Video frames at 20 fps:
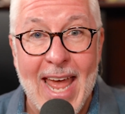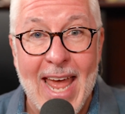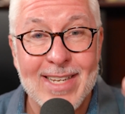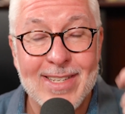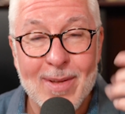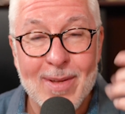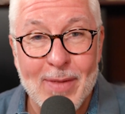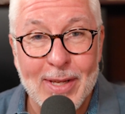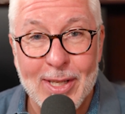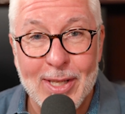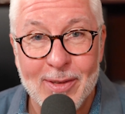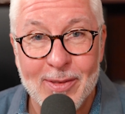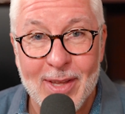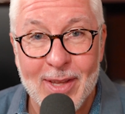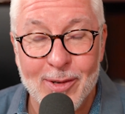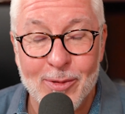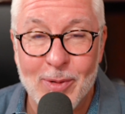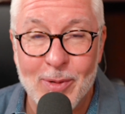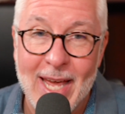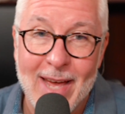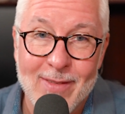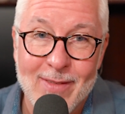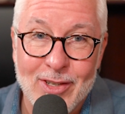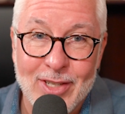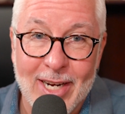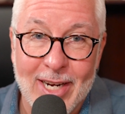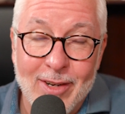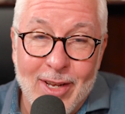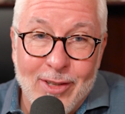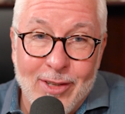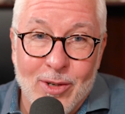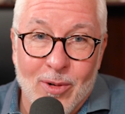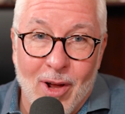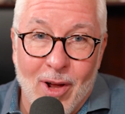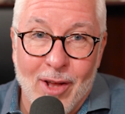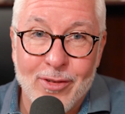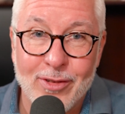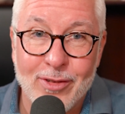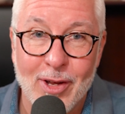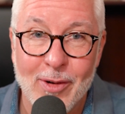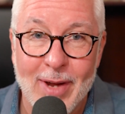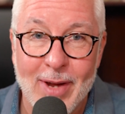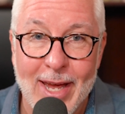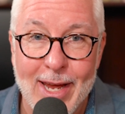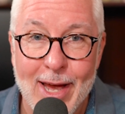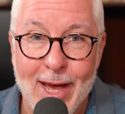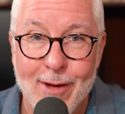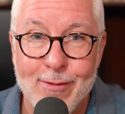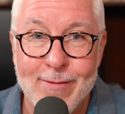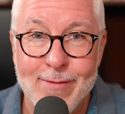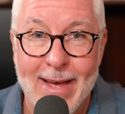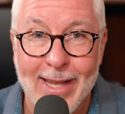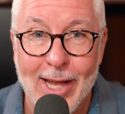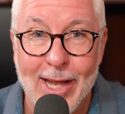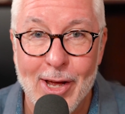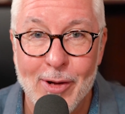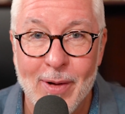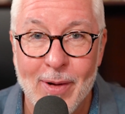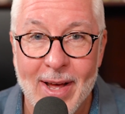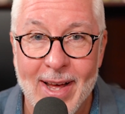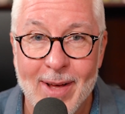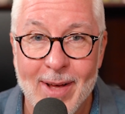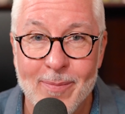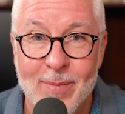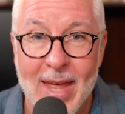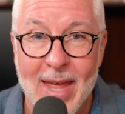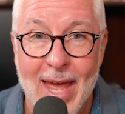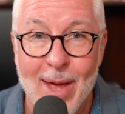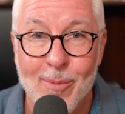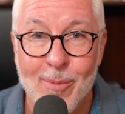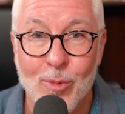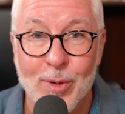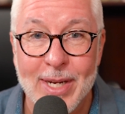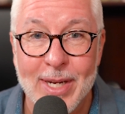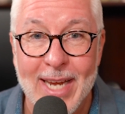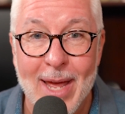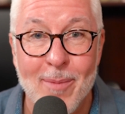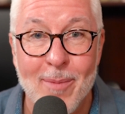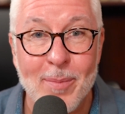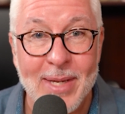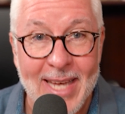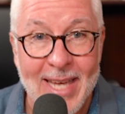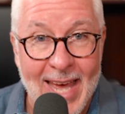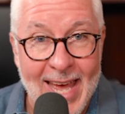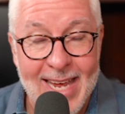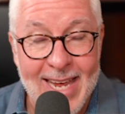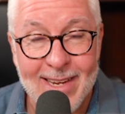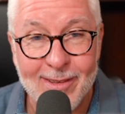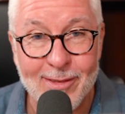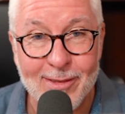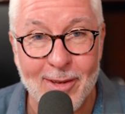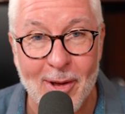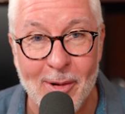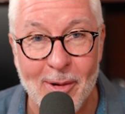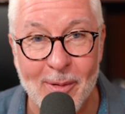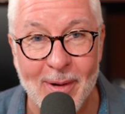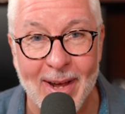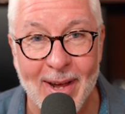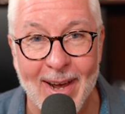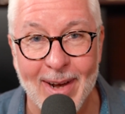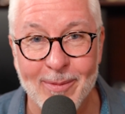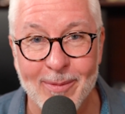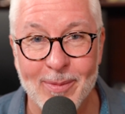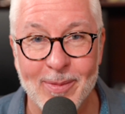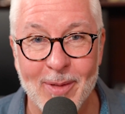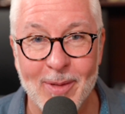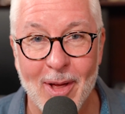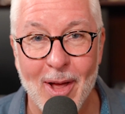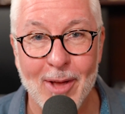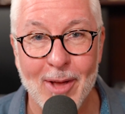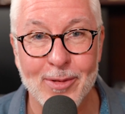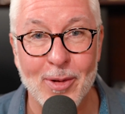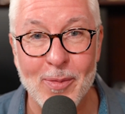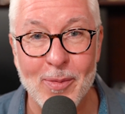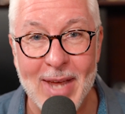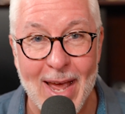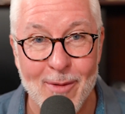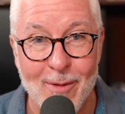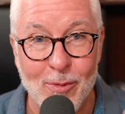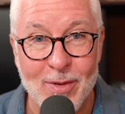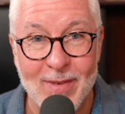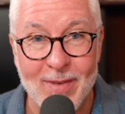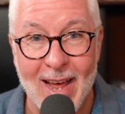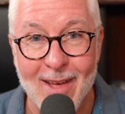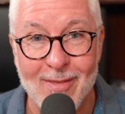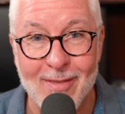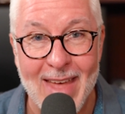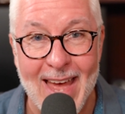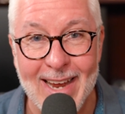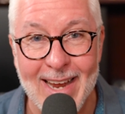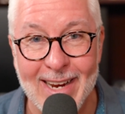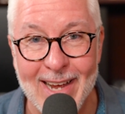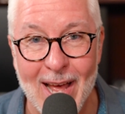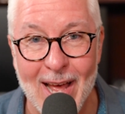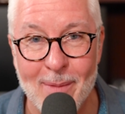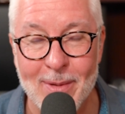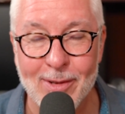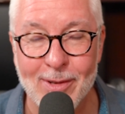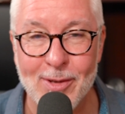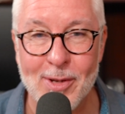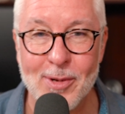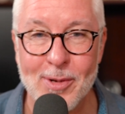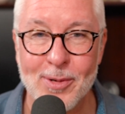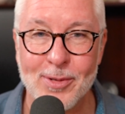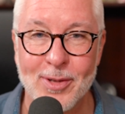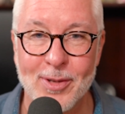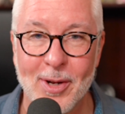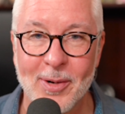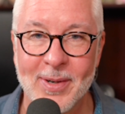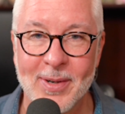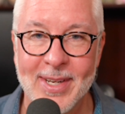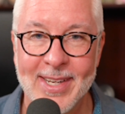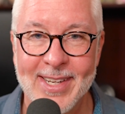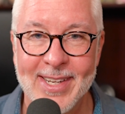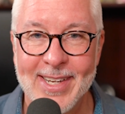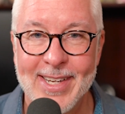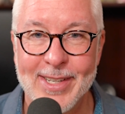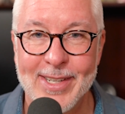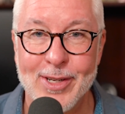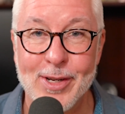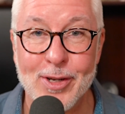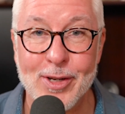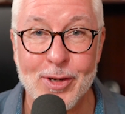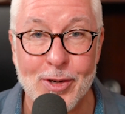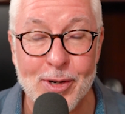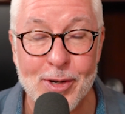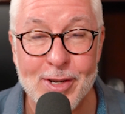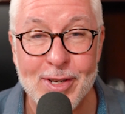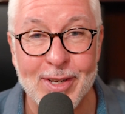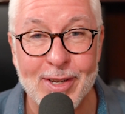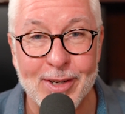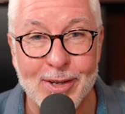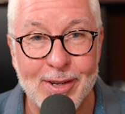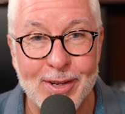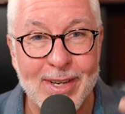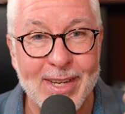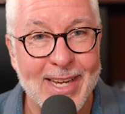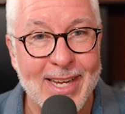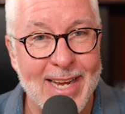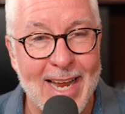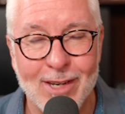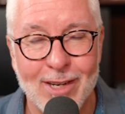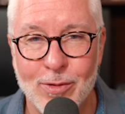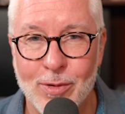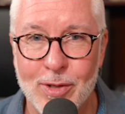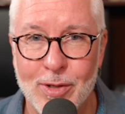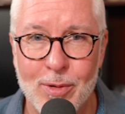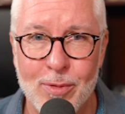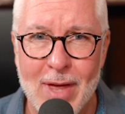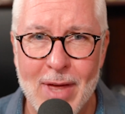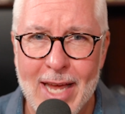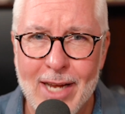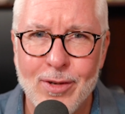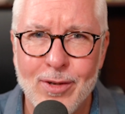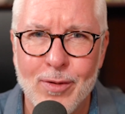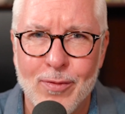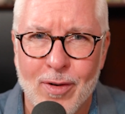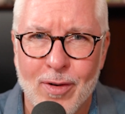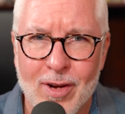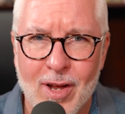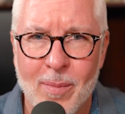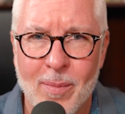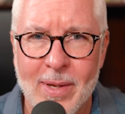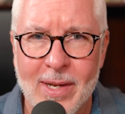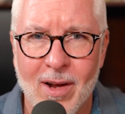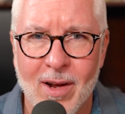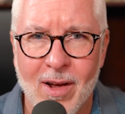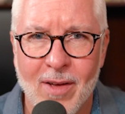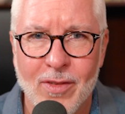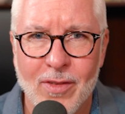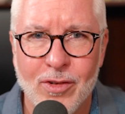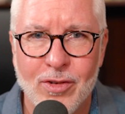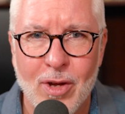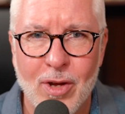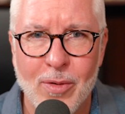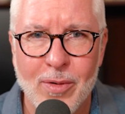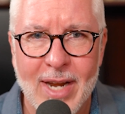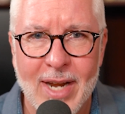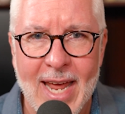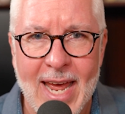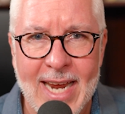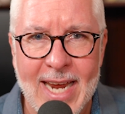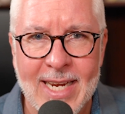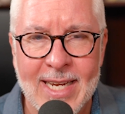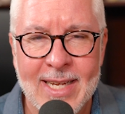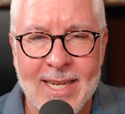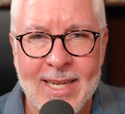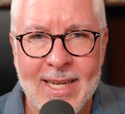And something that we haven't shared, you're also a fellow Emory MBA. So we've got that in common too. So good to connect with you. Thank you for coming on the show today.